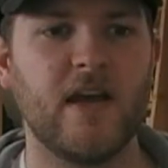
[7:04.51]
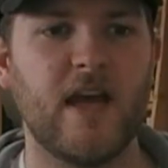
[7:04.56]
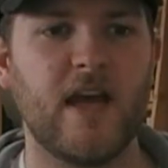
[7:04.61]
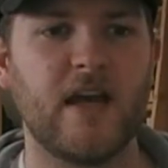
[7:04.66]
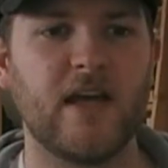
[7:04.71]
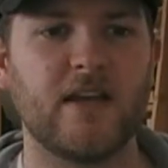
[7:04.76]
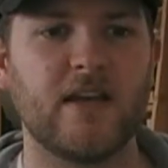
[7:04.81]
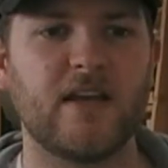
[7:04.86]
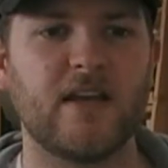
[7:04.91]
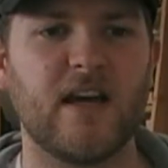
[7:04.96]

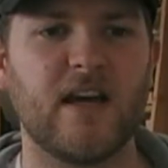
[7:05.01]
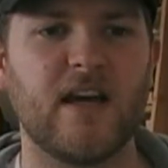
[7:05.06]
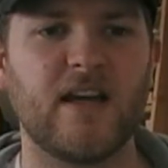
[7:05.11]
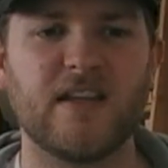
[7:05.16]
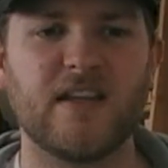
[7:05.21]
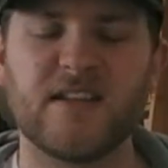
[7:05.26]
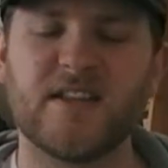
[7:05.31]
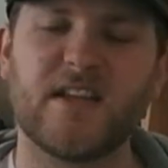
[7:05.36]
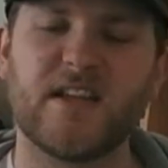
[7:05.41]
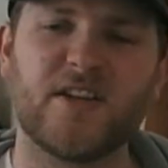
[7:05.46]
and I
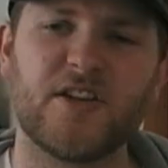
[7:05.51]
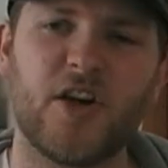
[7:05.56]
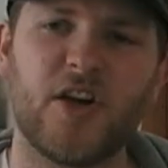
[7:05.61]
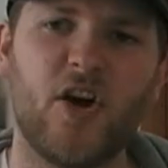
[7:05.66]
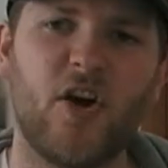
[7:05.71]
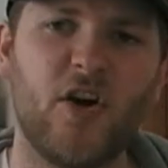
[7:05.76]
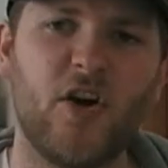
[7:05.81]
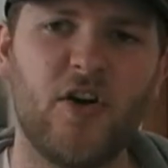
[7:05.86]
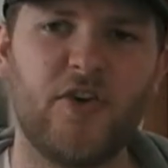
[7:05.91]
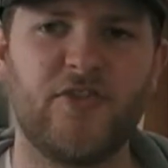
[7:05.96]
just had a
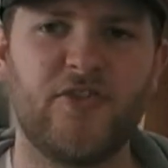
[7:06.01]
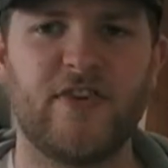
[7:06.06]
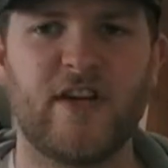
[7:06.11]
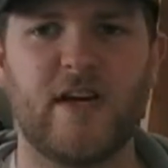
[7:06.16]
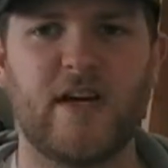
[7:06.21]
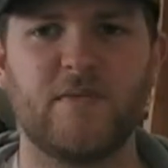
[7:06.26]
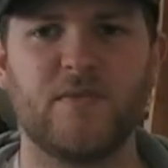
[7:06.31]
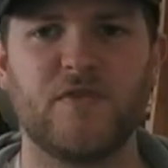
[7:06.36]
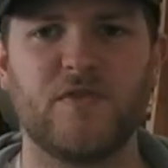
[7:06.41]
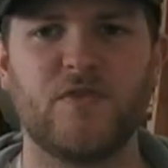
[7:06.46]
hard
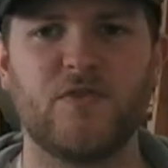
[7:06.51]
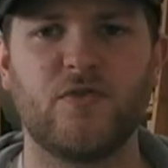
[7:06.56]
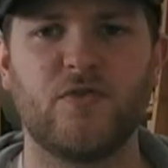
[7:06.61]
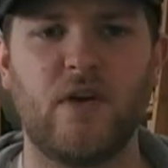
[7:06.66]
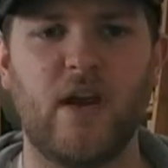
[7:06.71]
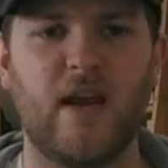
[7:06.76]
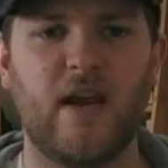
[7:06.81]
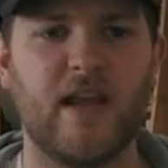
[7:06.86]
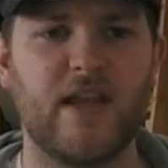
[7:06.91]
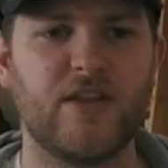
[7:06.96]
time to
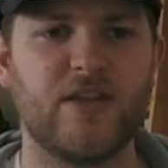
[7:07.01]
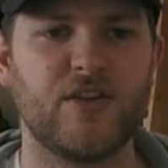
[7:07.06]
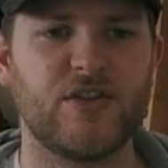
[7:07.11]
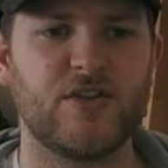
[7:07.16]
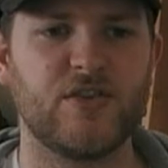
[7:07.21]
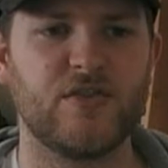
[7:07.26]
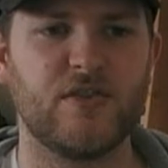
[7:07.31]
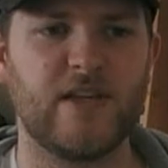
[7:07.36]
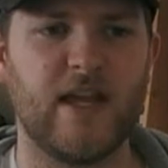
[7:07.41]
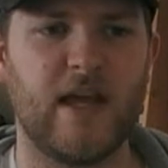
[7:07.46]
relate
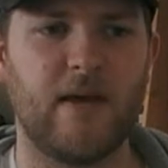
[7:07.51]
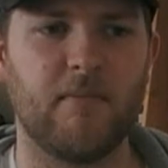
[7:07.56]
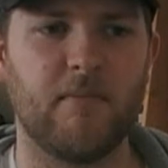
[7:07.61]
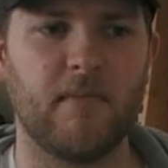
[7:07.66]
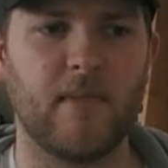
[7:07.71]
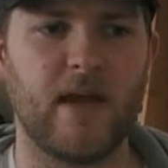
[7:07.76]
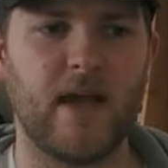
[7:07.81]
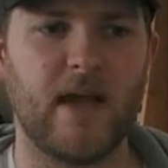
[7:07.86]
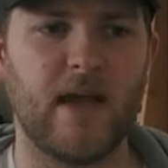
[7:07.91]
to them